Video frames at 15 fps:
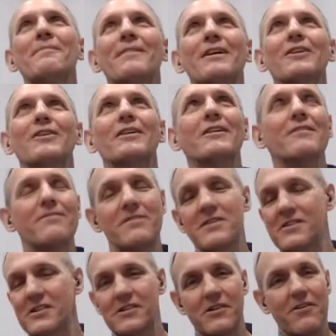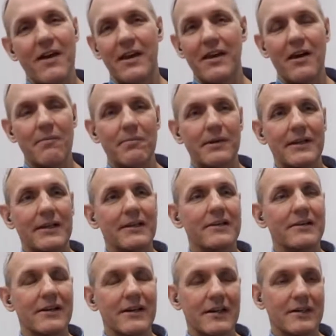Look, Visy is a great company.
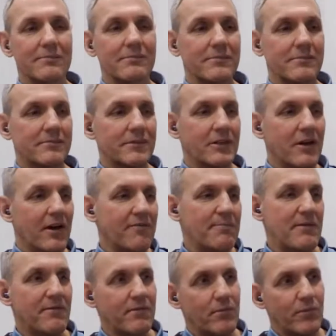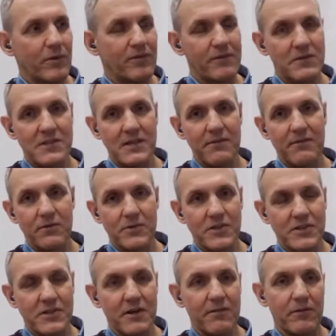I've been with Visy for
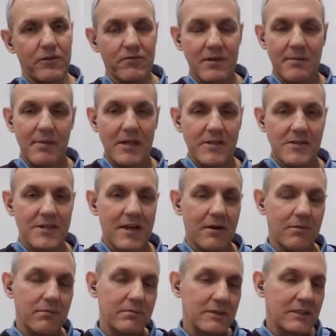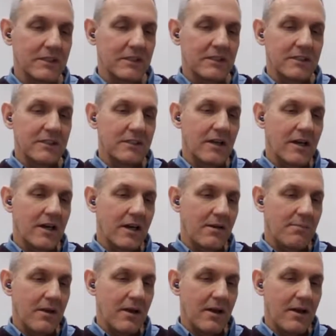just over 3 months now.
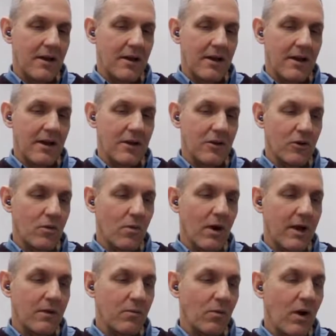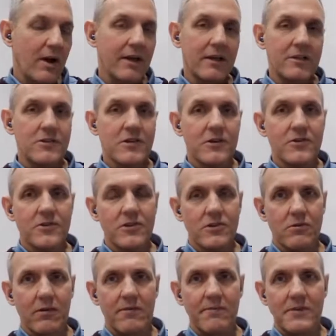And look, why I chose to
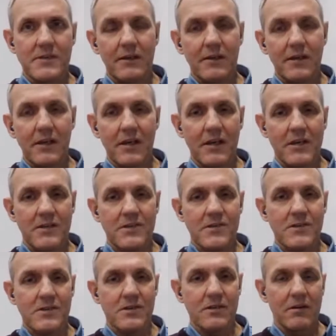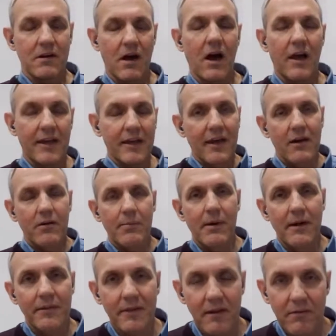join Visy is I care
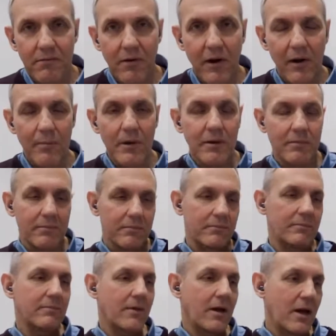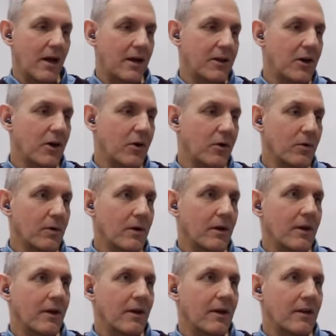about the environment. I know
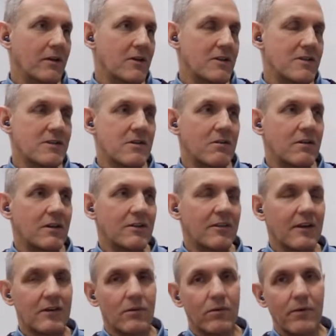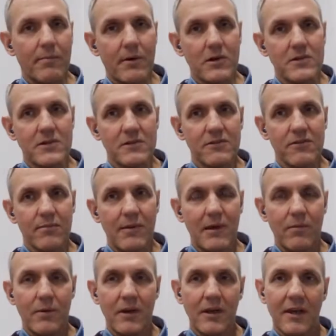it certainly ticked all the boxes for
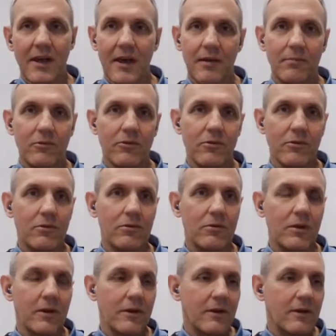me when it came to,